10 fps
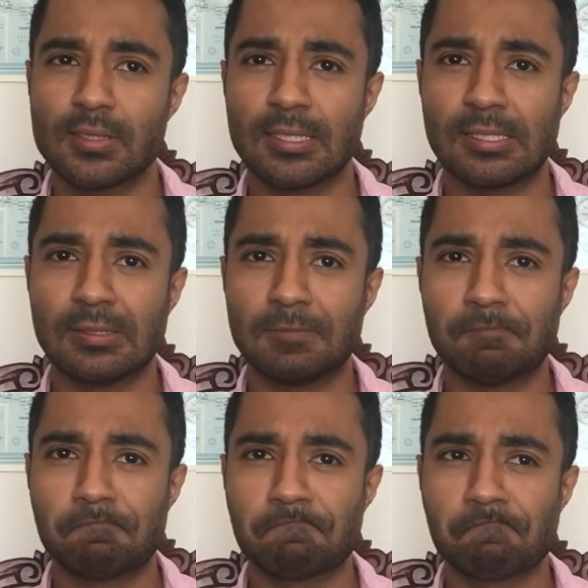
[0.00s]

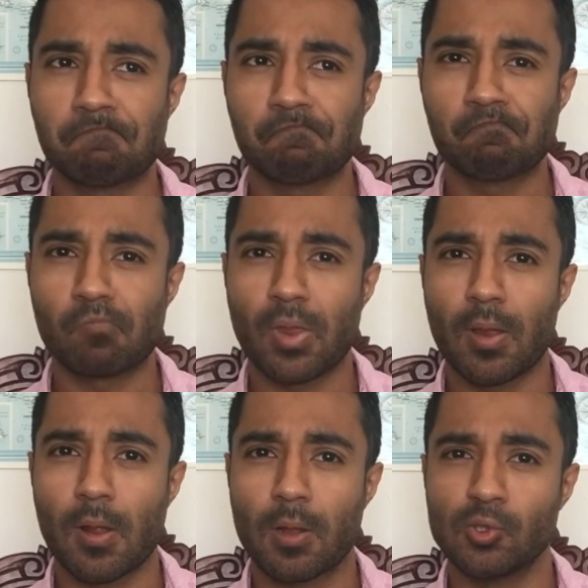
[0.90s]

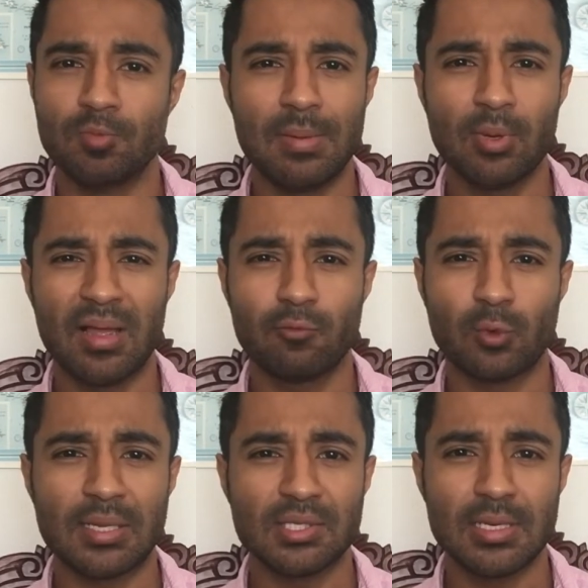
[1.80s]
Do people have
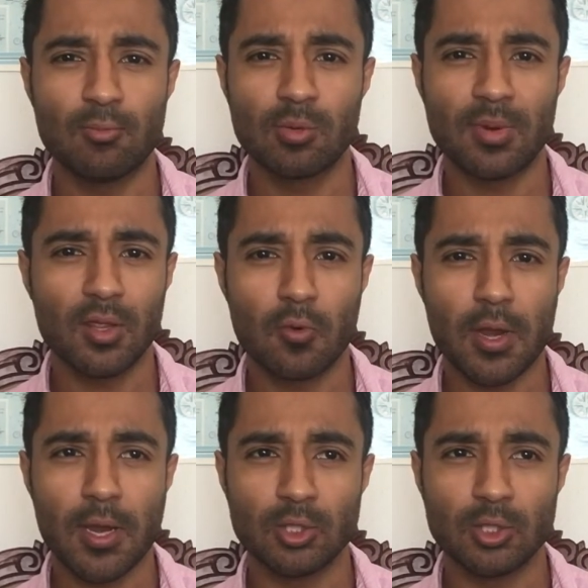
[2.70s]
rights anymore, by the way?